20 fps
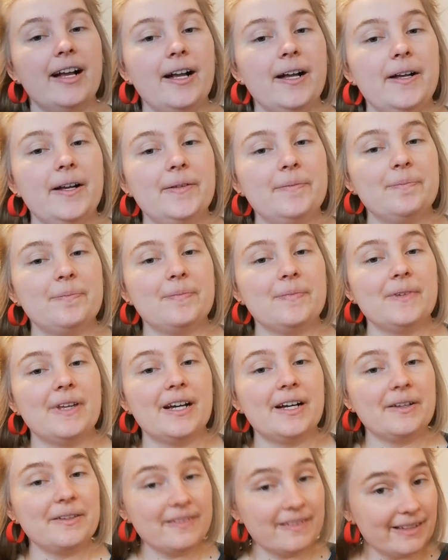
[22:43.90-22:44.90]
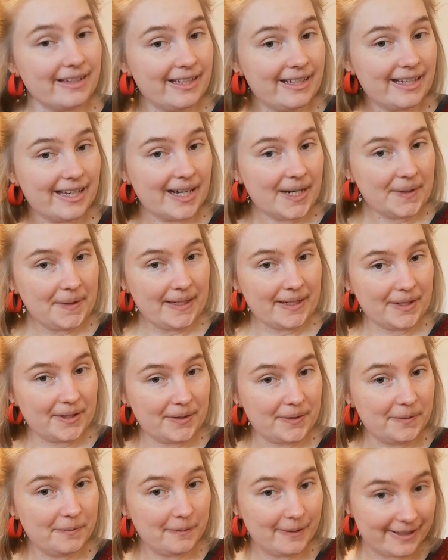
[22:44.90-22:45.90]
I'll see how I
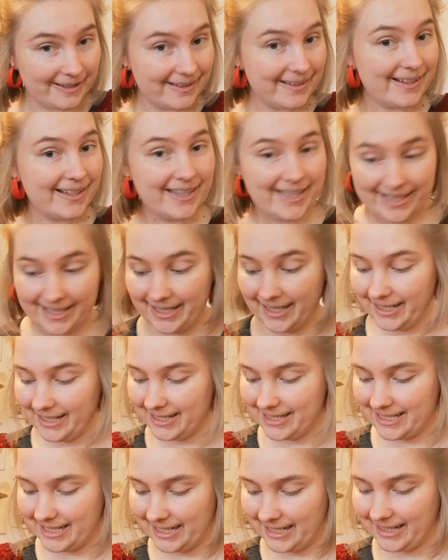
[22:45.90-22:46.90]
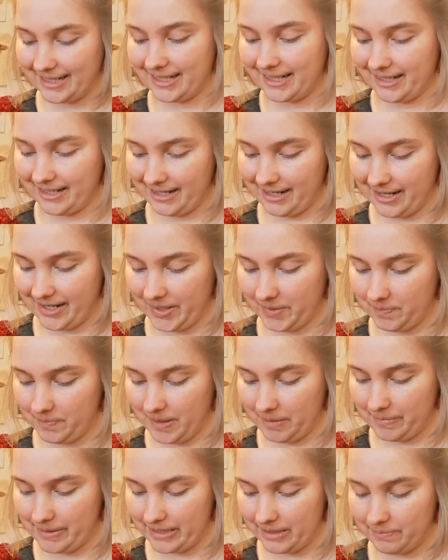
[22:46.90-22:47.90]
go with editing
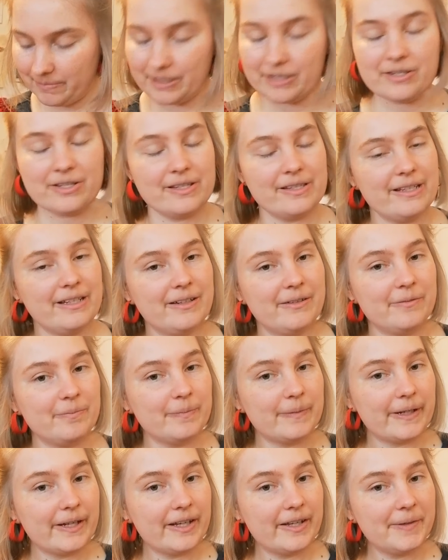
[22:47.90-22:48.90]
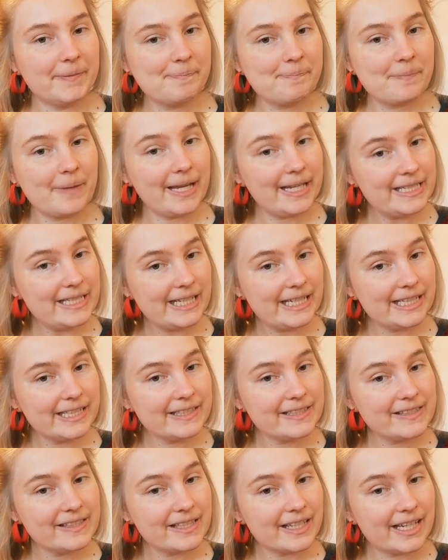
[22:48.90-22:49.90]
maybe some pictures in of my
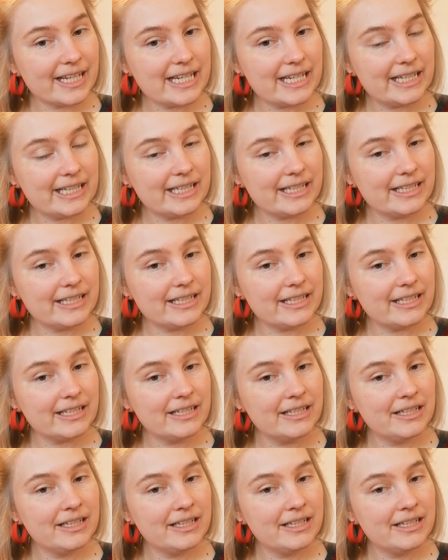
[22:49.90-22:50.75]
paintings and